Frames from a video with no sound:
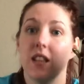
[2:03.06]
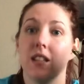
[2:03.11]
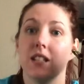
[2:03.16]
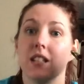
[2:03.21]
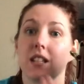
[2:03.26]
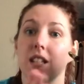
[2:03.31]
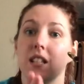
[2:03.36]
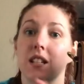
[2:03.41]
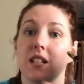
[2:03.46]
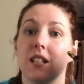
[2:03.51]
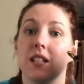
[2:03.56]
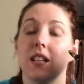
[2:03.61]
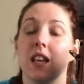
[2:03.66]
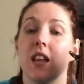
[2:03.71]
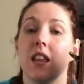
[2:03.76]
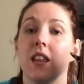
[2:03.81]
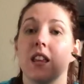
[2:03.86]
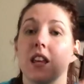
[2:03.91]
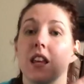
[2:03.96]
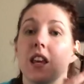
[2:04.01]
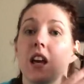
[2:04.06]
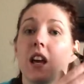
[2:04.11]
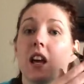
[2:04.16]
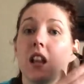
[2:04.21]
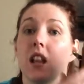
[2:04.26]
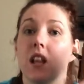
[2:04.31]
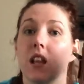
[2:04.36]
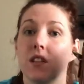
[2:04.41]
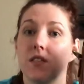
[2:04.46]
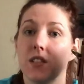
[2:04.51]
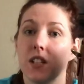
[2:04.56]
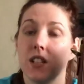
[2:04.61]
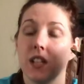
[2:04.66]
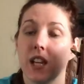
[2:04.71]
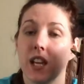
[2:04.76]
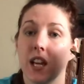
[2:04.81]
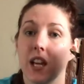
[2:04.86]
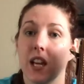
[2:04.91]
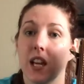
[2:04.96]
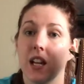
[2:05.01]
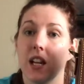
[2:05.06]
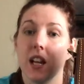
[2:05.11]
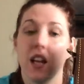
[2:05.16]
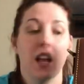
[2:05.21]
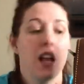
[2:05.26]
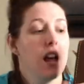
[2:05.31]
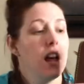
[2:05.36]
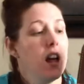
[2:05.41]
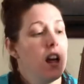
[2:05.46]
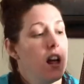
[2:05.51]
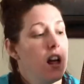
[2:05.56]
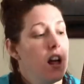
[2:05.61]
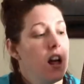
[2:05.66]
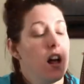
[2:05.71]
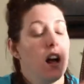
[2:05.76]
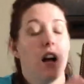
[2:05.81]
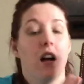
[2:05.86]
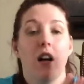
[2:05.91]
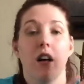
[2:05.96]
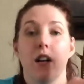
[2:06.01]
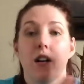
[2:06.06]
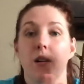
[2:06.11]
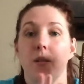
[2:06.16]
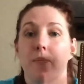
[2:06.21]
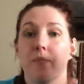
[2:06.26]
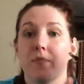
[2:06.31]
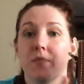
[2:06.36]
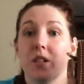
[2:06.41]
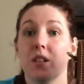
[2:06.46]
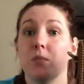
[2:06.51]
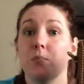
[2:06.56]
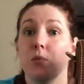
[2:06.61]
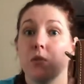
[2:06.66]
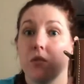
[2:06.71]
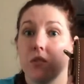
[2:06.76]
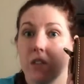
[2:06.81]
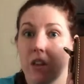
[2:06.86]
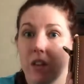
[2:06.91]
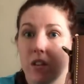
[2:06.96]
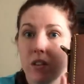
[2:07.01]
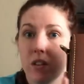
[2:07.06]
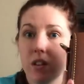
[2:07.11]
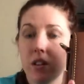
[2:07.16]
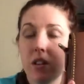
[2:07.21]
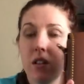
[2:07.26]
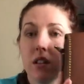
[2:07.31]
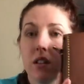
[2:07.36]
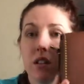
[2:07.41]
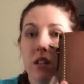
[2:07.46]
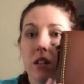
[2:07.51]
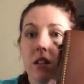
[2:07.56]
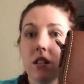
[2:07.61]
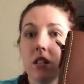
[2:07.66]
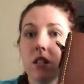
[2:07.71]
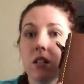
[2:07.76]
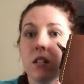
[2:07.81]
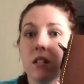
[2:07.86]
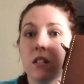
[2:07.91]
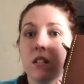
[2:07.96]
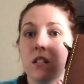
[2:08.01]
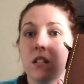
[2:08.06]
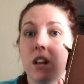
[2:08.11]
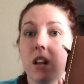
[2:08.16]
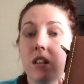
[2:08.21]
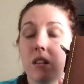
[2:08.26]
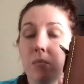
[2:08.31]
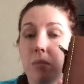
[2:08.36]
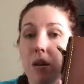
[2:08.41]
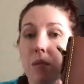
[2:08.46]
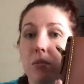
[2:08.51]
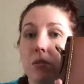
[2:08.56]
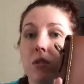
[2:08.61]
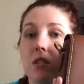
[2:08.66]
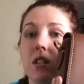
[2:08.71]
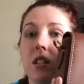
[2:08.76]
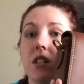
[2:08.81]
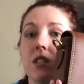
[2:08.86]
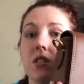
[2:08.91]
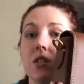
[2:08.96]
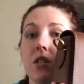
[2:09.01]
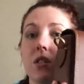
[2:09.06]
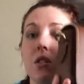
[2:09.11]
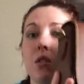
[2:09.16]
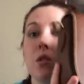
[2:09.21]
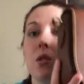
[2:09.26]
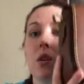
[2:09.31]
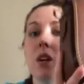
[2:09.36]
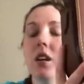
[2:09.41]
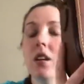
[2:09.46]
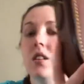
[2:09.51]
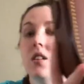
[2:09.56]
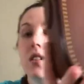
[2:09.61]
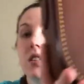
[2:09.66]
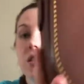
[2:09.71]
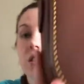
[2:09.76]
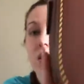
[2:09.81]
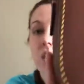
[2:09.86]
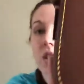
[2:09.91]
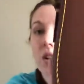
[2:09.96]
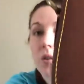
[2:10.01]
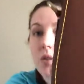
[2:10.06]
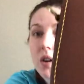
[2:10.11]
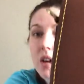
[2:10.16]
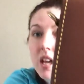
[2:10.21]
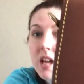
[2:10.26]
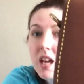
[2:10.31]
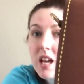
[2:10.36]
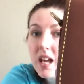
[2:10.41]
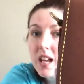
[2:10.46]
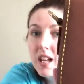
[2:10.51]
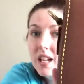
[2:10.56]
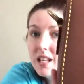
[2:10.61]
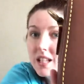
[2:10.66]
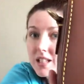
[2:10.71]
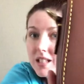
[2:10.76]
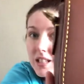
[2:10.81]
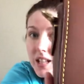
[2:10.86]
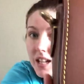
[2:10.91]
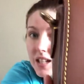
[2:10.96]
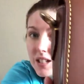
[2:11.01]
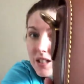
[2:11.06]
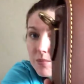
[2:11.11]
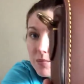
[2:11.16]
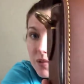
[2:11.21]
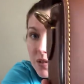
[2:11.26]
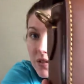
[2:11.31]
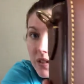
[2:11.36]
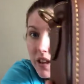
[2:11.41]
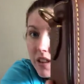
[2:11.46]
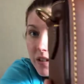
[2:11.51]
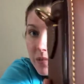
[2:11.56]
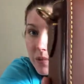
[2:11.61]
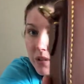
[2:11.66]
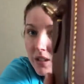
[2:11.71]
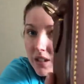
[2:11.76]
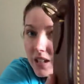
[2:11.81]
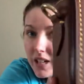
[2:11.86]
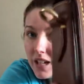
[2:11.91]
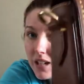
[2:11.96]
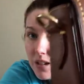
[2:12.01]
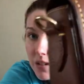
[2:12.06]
This is the gloved tan smooth leather, not the pebbled. So, you know, it is that smooth leather, but look how